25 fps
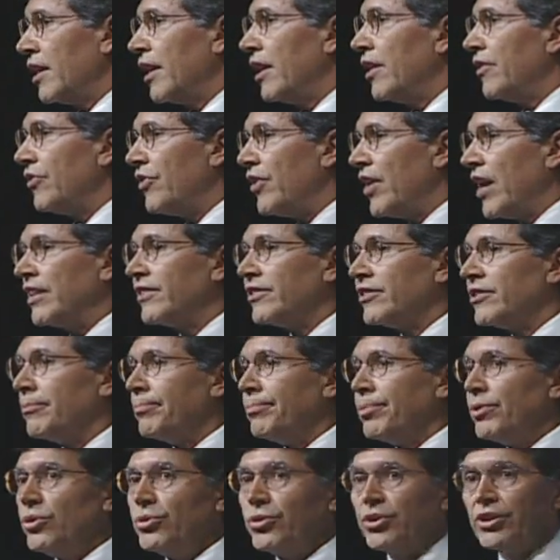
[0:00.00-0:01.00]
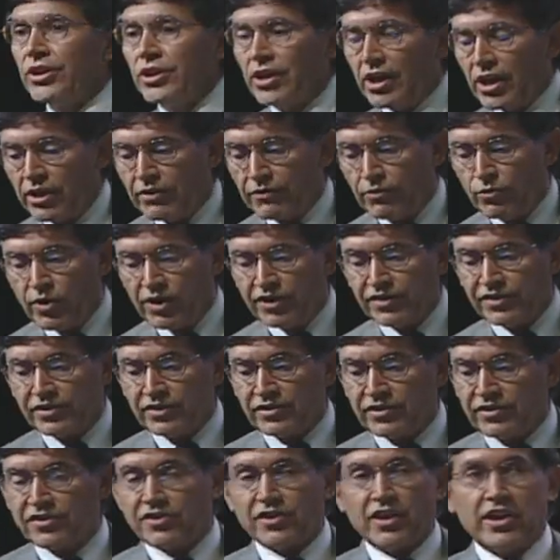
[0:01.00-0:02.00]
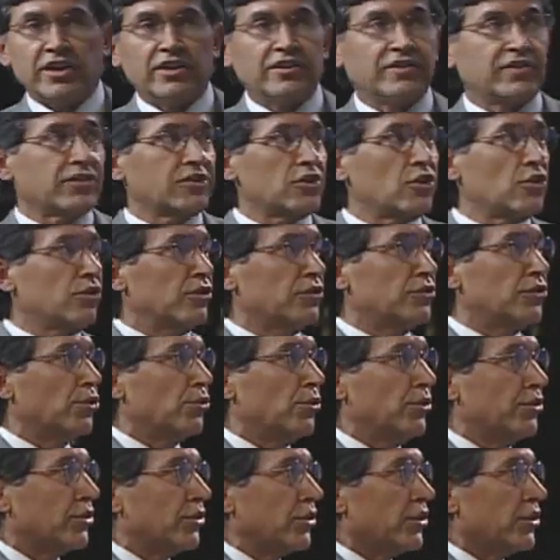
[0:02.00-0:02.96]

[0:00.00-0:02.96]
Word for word: And that's the beauty of what science is going, doing